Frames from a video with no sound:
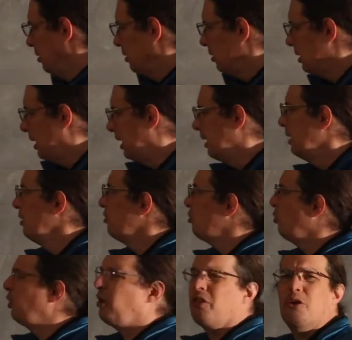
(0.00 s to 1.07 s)
Okay, so
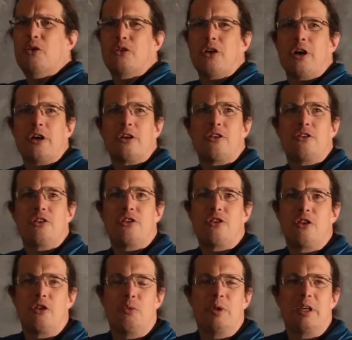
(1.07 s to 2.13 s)
what are those arcs? Just
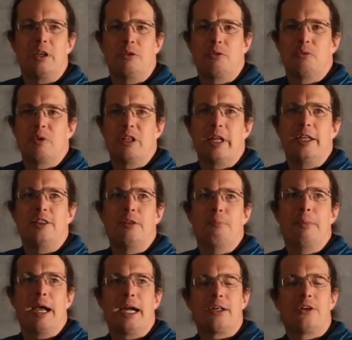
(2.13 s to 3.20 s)
so that we can relate them
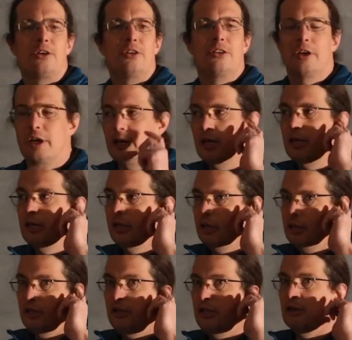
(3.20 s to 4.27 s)
back to
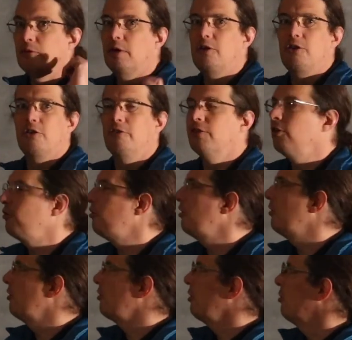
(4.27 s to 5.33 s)
the original version of
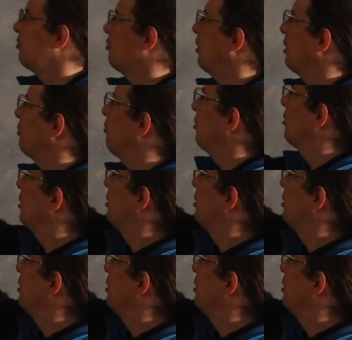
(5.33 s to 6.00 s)
this construction.